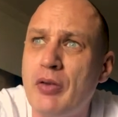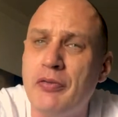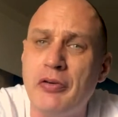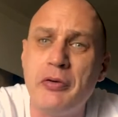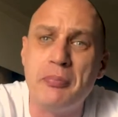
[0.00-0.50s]

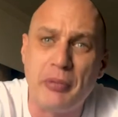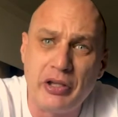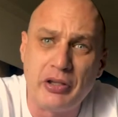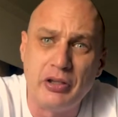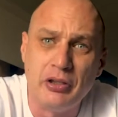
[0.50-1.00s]
very
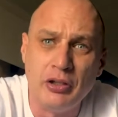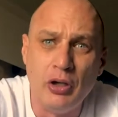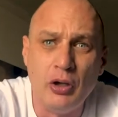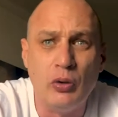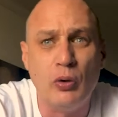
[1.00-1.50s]
big
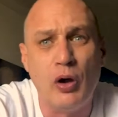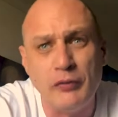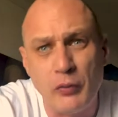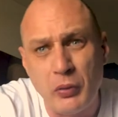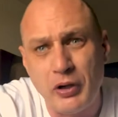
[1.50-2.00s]
or
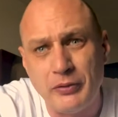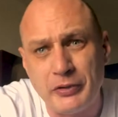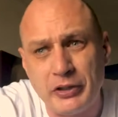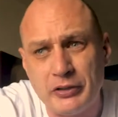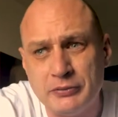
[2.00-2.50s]

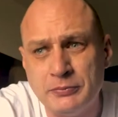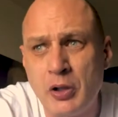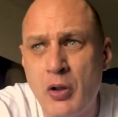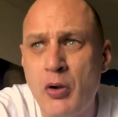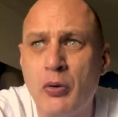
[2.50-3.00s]
overwhelming,
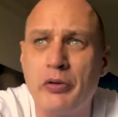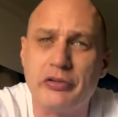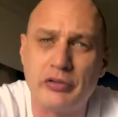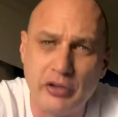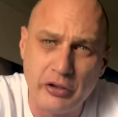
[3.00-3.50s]
where
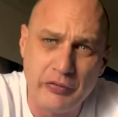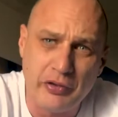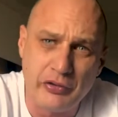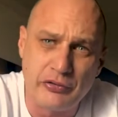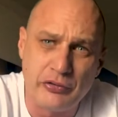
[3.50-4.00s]
there's a lot of
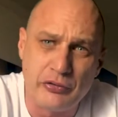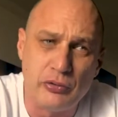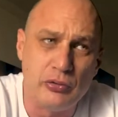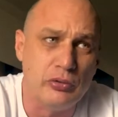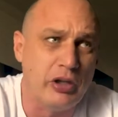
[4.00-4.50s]
things to
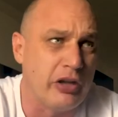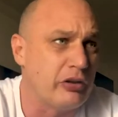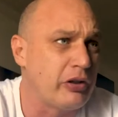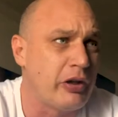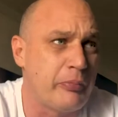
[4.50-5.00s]
do
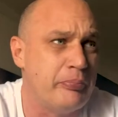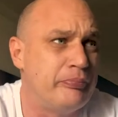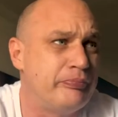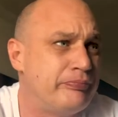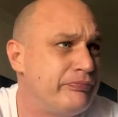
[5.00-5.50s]
and you kind
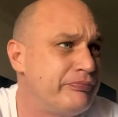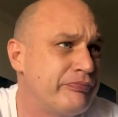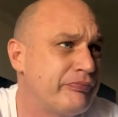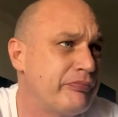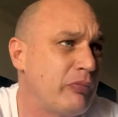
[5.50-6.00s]

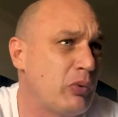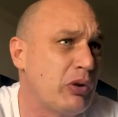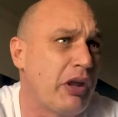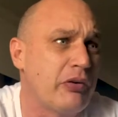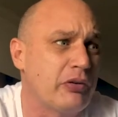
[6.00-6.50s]
of,
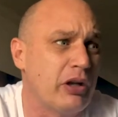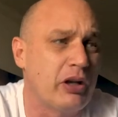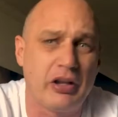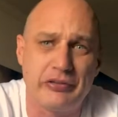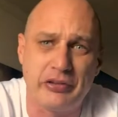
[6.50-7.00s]
without
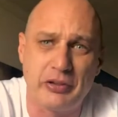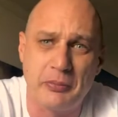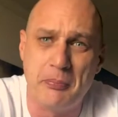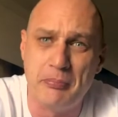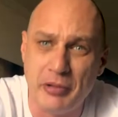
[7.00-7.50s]
realizing
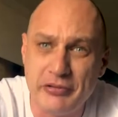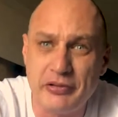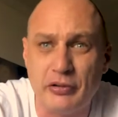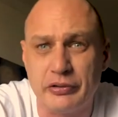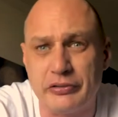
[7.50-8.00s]
it,
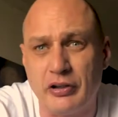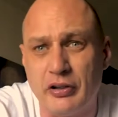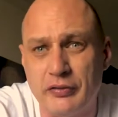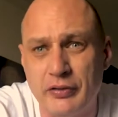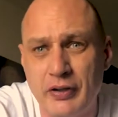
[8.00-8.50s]
busy
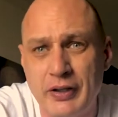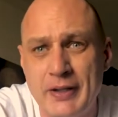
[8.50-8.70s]
yourself